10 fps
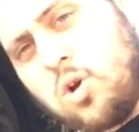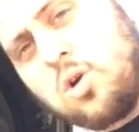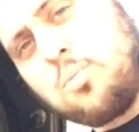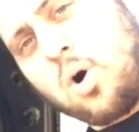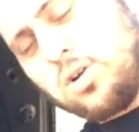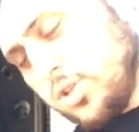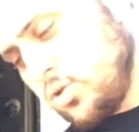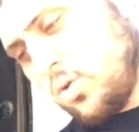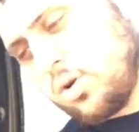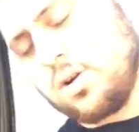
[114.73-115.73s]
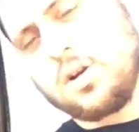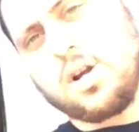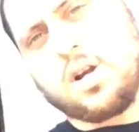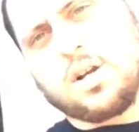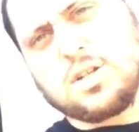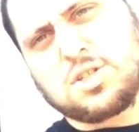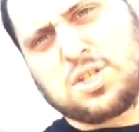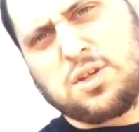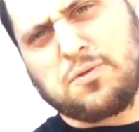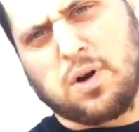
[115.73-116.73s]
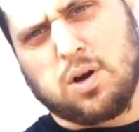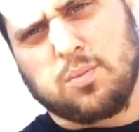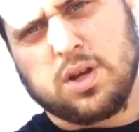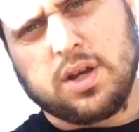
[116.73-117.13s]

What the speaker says: local parts store Seafoam.